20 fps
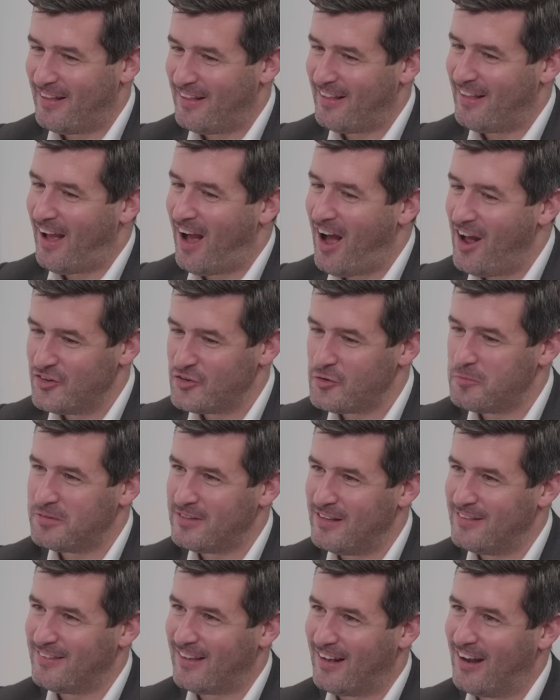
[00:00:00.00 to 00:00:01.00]

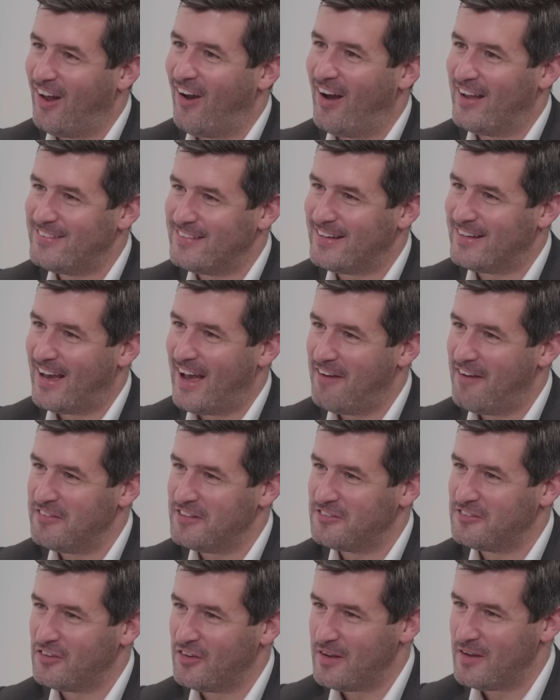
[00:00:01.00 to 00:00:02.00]
100% delighted at having
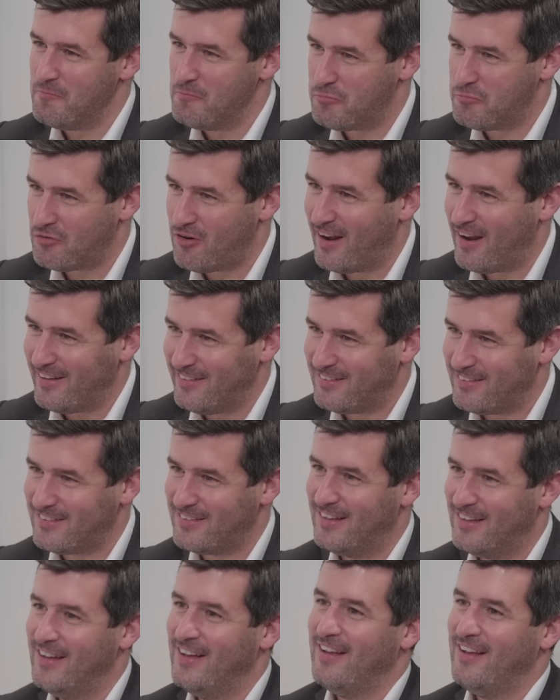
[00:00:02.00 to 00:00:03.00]
to embrace
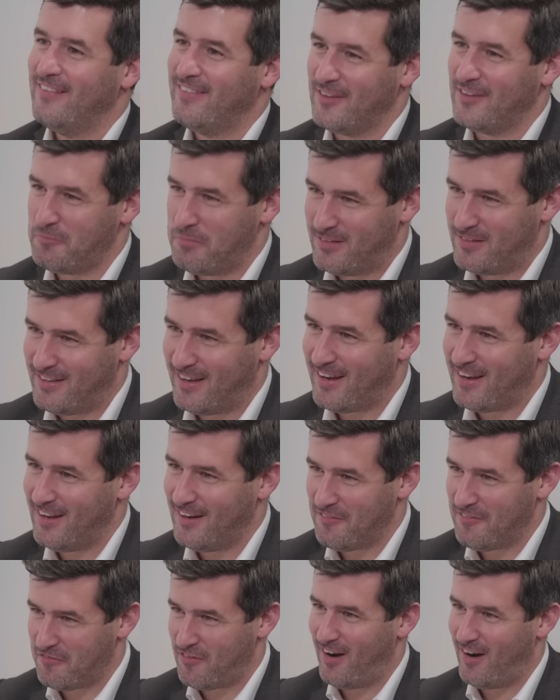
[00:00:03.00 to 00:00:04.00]
this
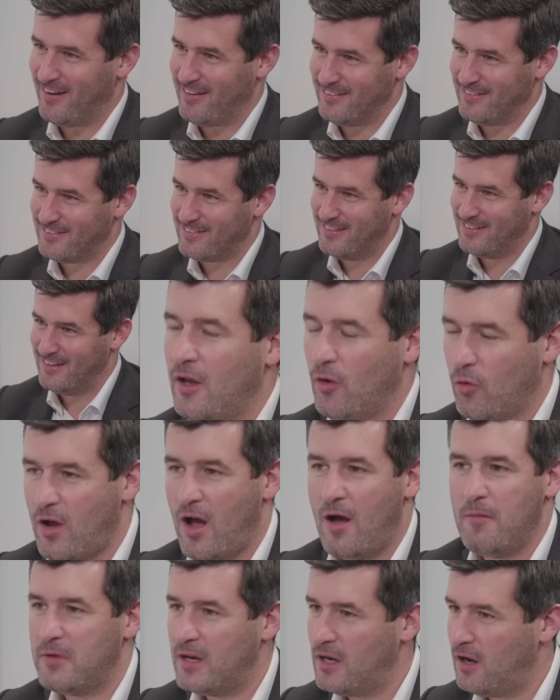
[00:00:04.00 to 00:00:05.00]
particular phrase. He'll
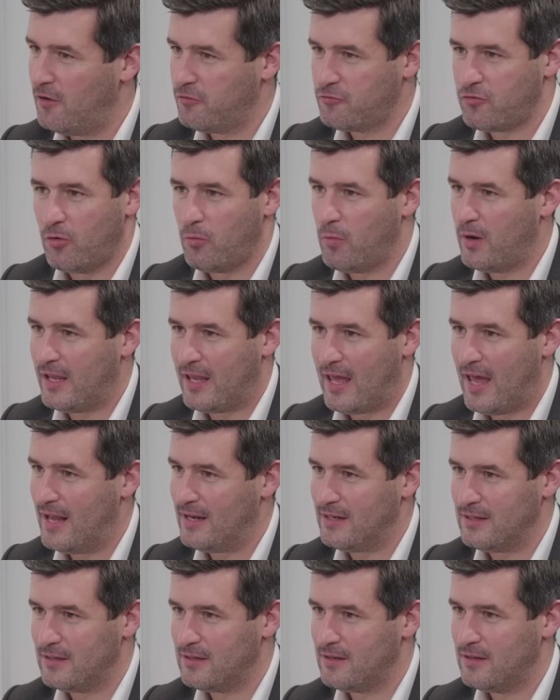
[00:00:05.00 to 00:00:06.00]
come in after a
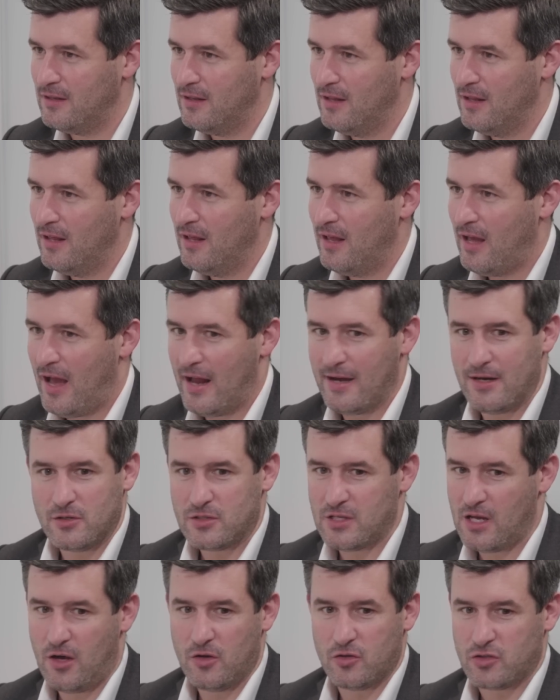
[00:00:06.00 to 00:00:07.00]
weekend and he'll
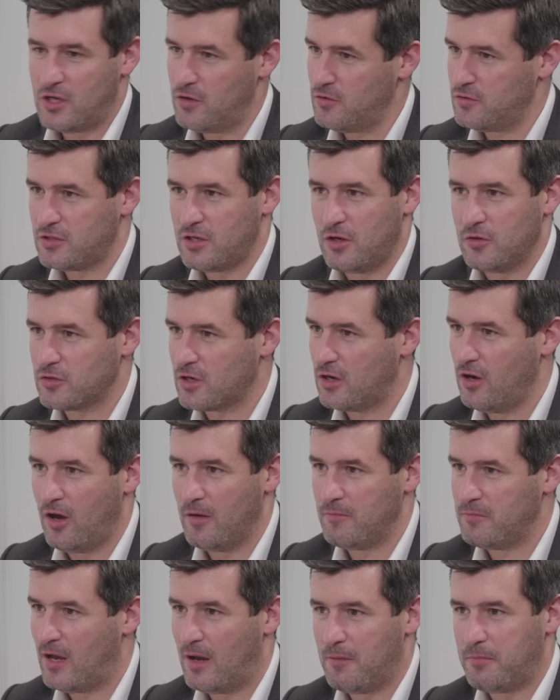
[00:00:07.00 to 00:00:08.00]
say, "Oh, so-and-so's
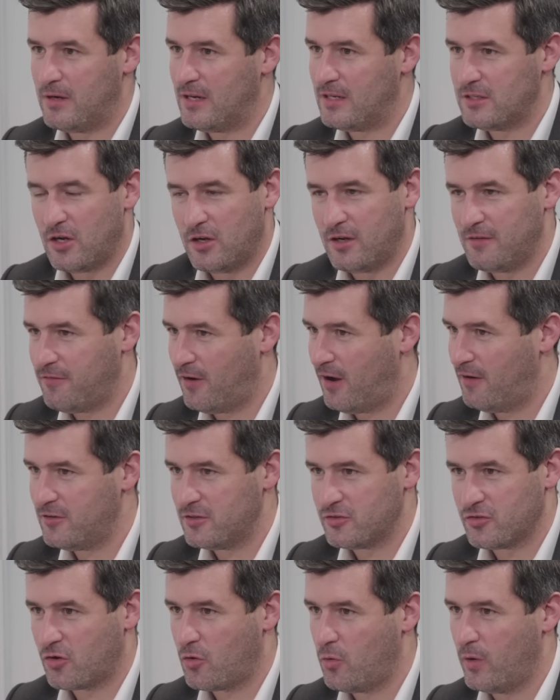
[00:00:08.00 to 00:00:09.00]
climbed up and he's only
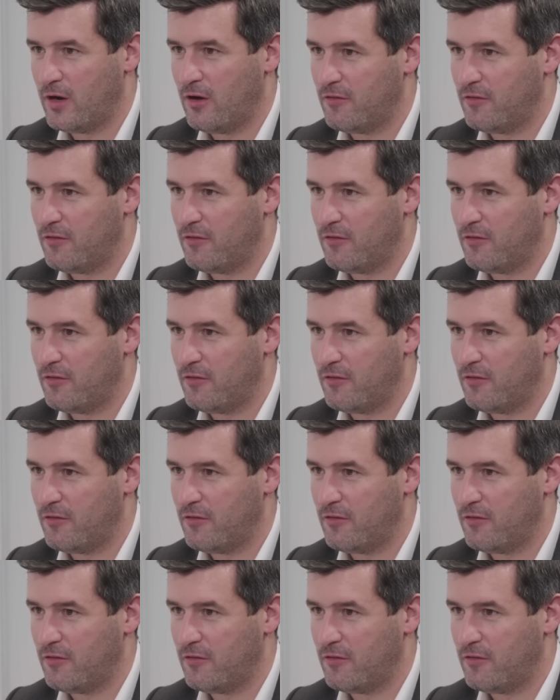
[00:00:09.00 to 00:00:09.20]
500 quid